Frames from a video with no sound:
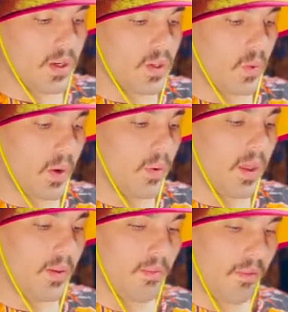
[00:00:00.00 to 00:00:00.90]
to swing with
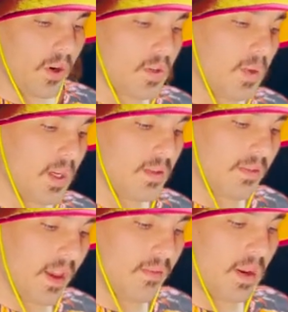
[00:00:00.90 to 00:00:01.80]
him first, because if
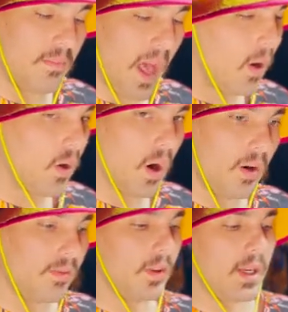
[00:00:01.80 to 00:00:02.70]
they have any battle
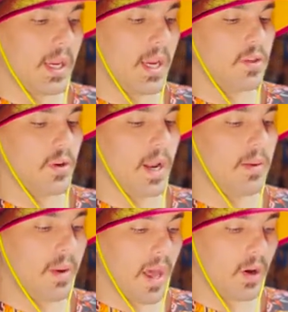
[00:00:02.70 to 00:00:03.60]
card floodgates or any
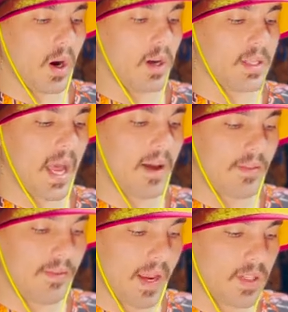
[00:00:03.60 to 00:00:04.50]
battle cards that have
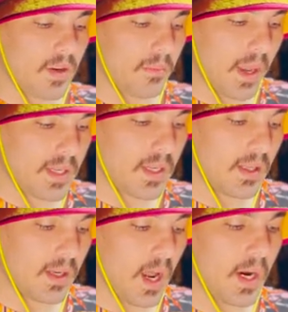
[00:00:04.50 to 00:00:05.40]
effects, they're
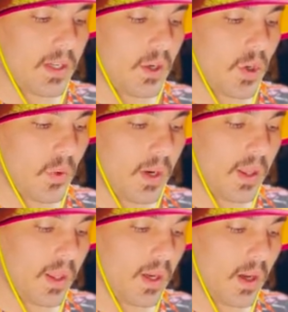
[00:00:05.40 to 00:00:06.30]
basically not gonna do
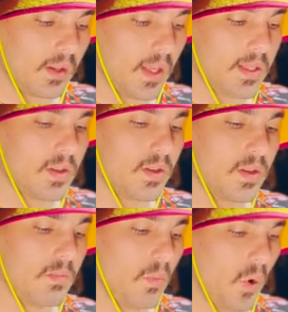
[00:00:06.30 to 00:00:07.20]
anything unless
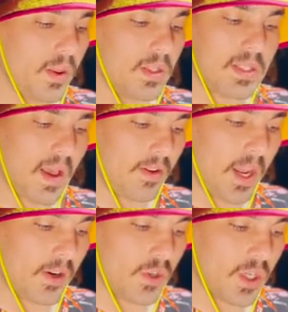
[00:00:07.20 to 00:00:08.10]
there's more than 7
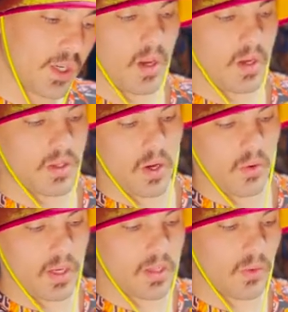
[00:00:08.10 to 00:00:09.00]
energy. So
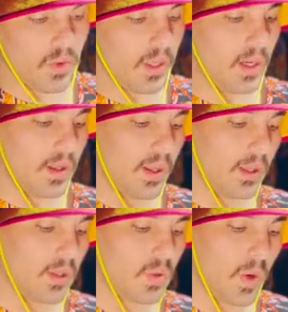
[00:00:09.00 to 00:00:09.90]
he's a really good thing
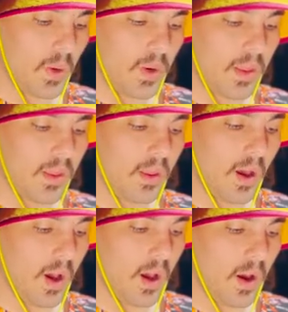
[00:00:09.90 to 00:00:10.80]
to swing with,
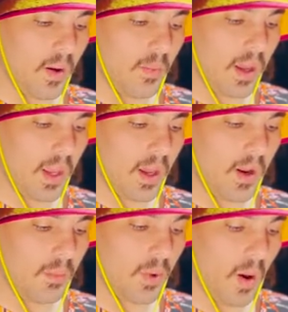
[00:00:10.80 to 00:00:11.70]

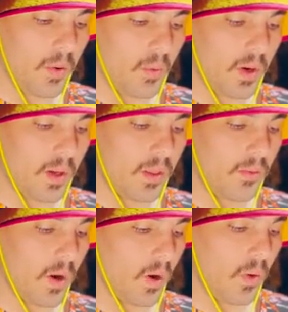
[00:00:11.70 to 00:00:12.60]
and probably wanna
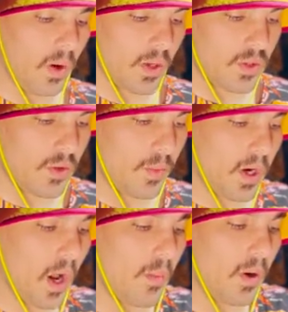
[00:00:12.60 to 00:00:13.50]
throw a super
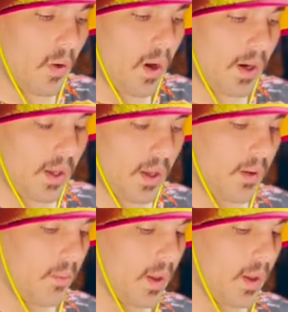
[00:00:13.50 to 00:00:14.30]
combo on him.